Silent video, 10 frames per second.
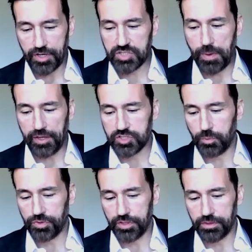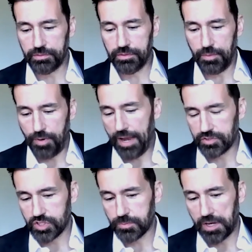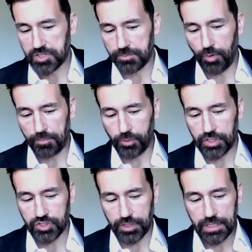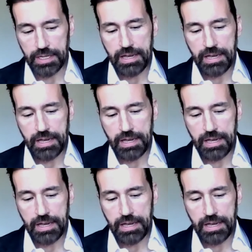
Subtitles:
expansion within a practice's patient population.